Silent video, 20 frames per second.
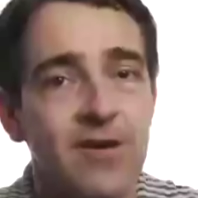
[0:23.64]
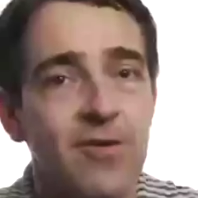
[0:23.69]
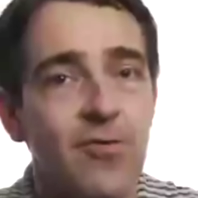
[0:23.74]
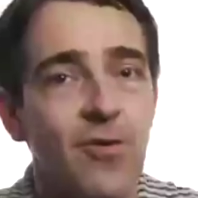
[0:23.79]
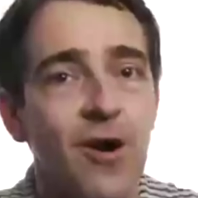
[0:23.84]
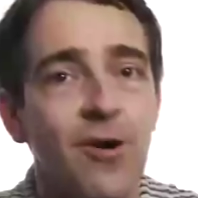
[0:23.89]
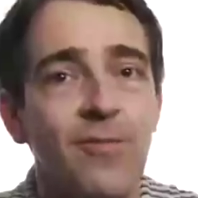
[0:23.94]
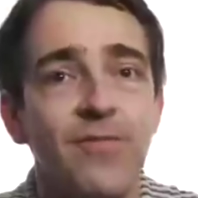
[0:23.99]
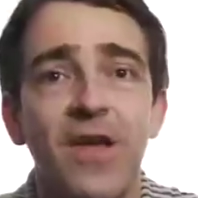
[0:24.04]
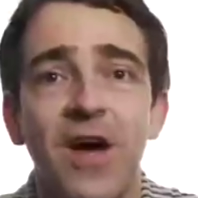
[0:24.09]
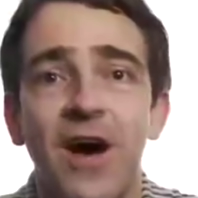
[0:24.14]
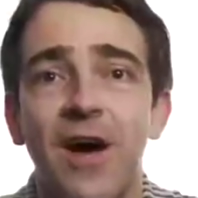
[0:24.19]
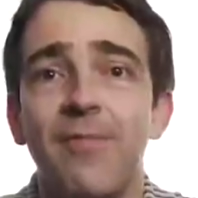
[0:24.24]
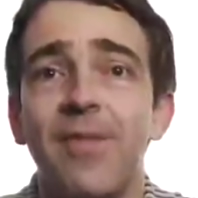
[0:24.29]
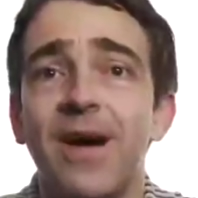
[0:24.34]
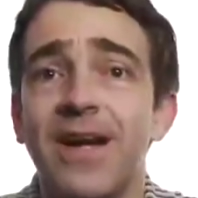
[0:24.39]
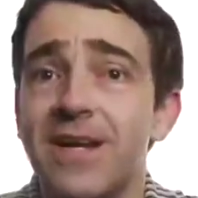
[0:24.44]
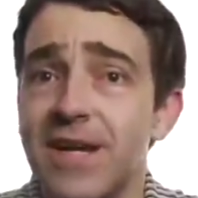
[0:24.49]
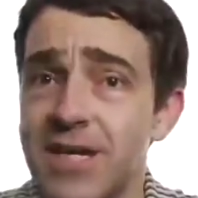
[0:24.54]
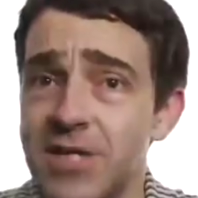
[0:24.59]
Well, I'm
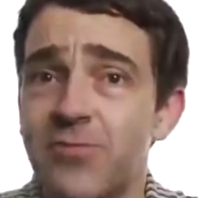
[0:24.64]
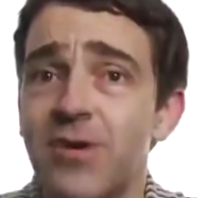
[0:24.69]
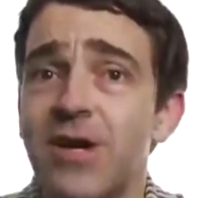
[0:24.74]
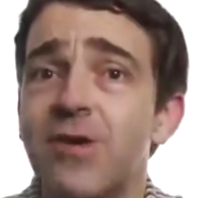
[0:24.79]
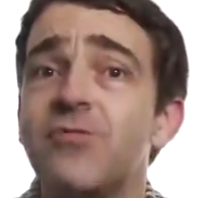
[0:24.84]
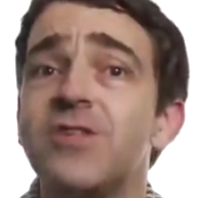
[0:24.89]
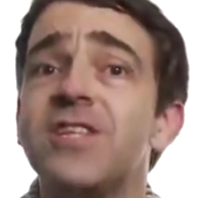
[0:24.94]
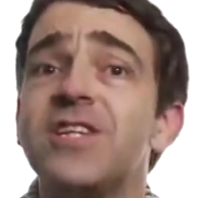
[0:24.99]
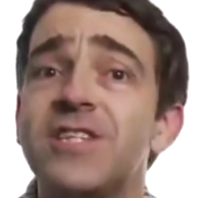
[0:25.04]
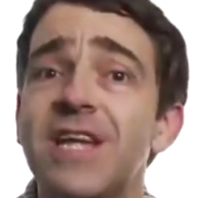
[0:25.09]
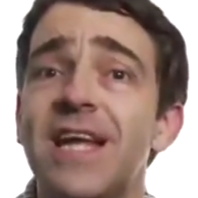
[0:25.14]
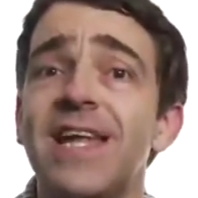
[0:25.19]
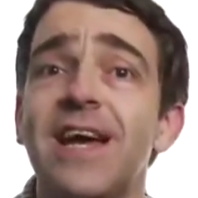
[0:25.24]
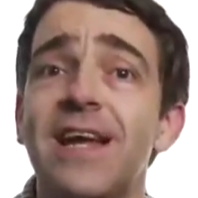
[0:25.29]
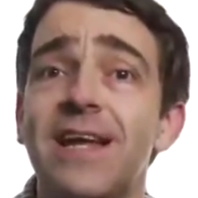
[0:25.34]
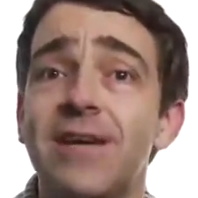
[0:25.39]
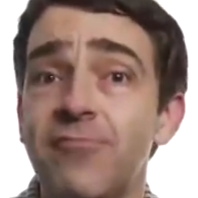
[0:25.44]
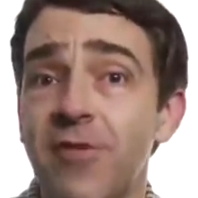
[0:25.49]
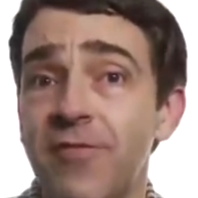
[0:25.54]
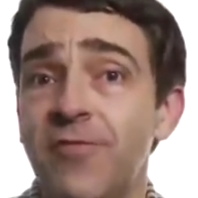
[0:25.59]
back next week with the
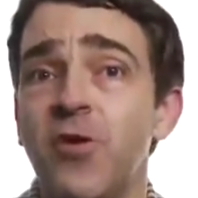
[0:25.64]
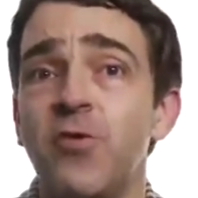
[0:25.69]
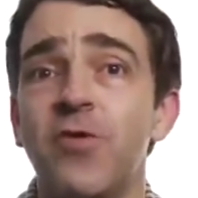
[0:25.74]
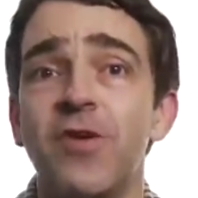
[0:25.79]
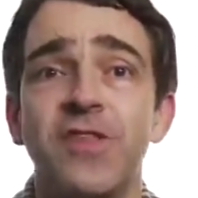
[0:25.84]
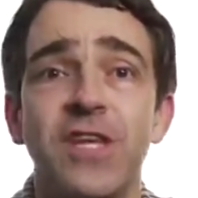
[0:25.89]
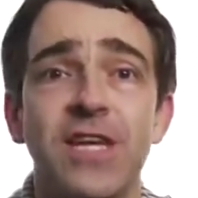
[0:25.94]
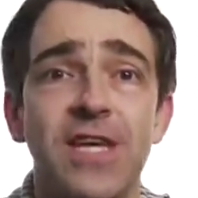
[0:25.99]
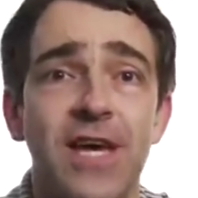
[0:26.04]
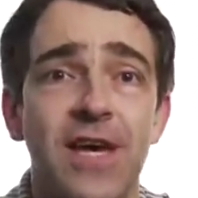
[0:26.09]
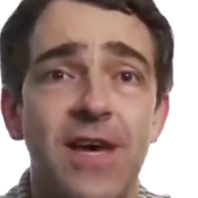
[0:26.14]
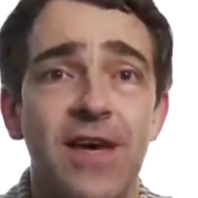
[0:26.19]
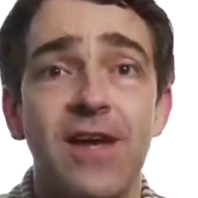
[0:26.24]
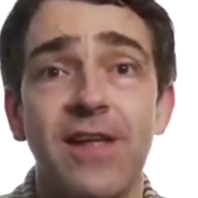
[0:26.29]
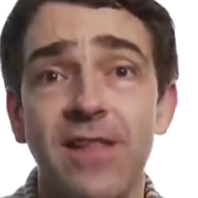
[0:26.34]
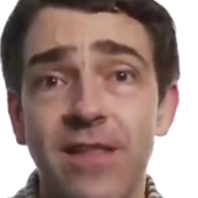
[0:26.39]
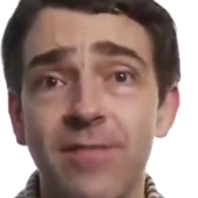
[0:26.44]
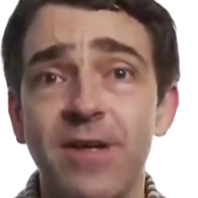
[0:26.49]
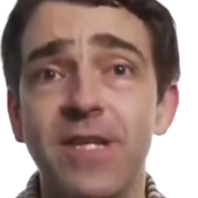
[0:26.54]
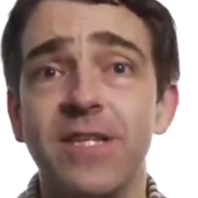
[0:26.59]
addict Review of the Year.
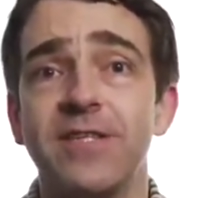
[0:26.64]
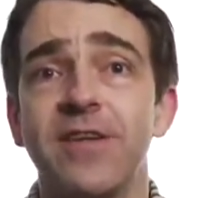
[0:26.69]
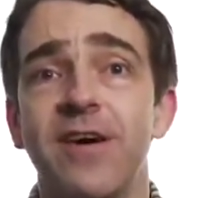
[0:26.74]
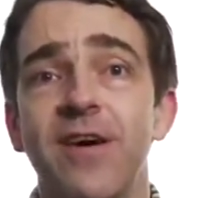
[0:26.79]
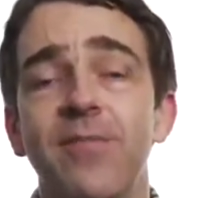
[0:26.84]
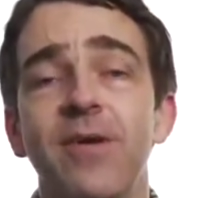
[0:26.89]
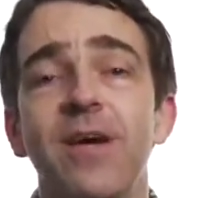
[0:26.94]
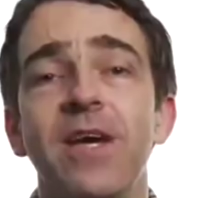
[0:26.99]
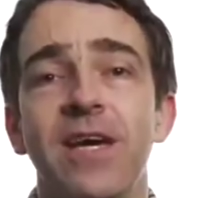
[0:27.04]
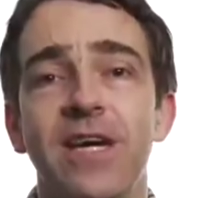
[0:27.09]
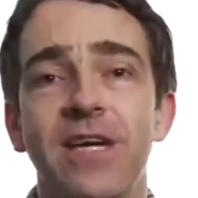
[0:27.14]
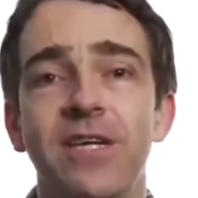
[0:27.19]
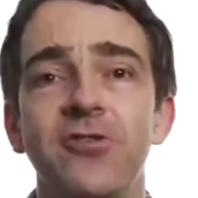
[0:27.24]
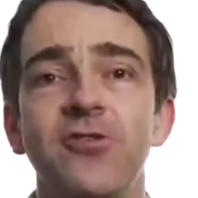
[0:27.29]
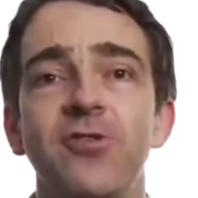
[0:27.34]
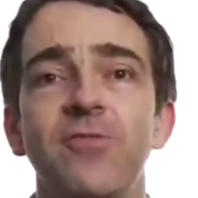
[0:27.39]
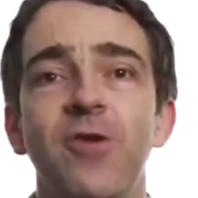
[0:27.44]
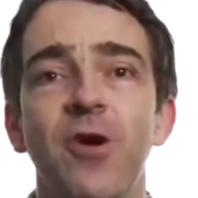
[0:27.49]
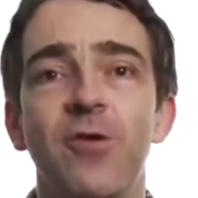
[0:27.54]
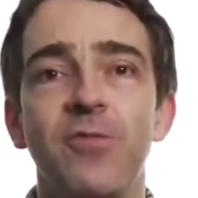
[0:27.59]
In the meantime, here's
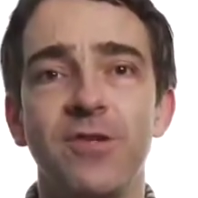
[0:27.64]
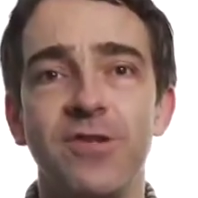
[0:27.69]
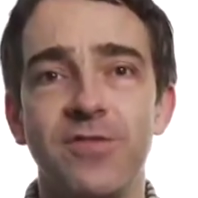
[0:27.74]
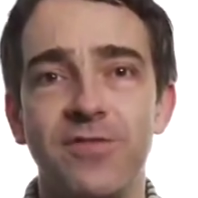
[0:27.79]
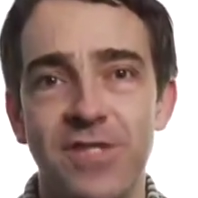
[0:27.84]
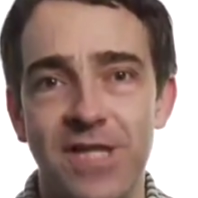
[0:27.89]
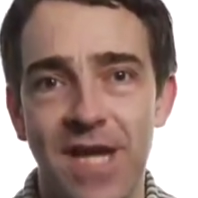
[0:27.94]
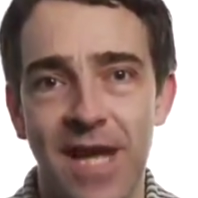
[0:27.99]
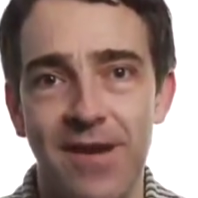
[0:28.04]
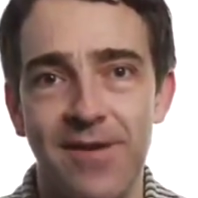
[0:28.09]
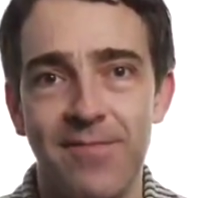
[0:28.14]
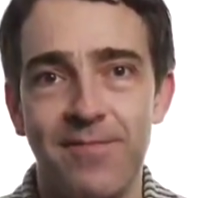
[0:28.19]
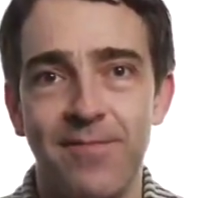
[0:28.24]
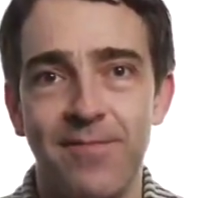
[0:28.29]
your moment of zen.